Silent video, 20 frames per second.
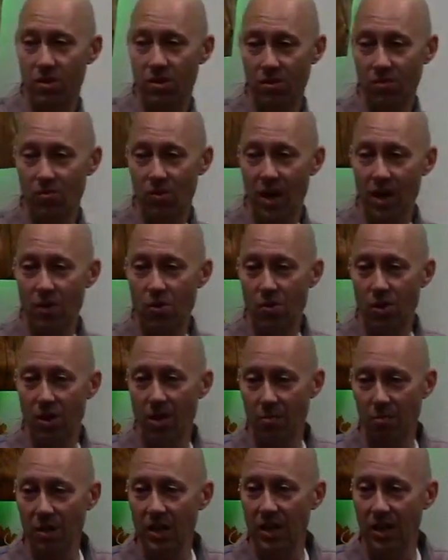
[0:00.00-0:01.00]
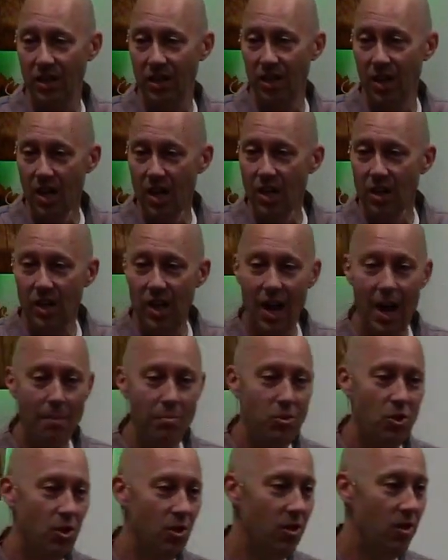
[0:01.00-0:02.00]
rather than being
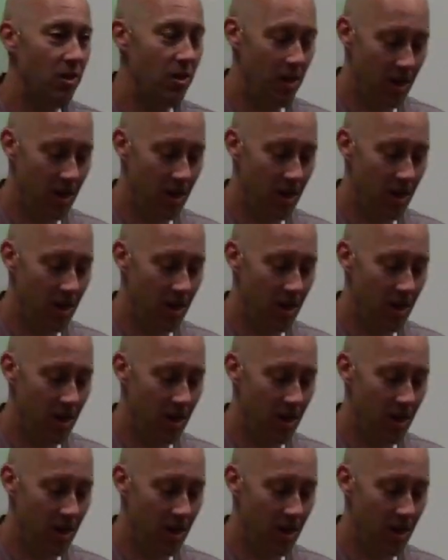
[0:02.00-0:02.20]
captured and